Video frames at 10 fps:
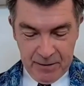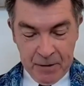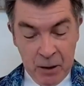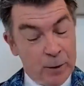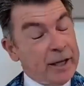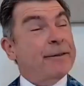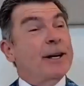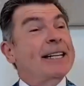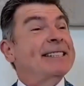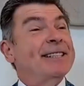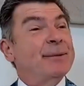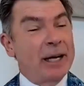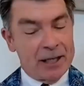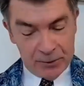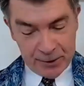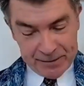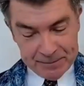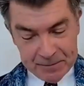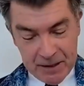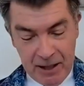Whenever I set a boundary,
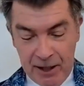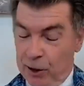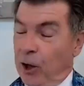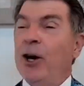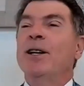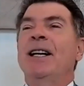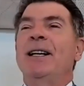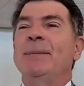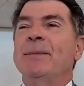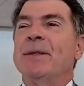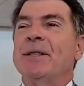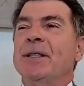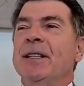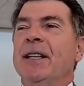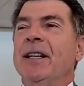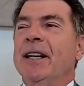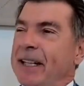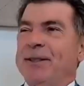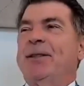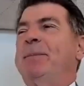along comes an
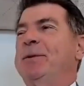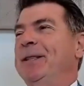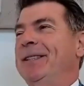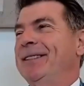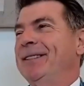exception.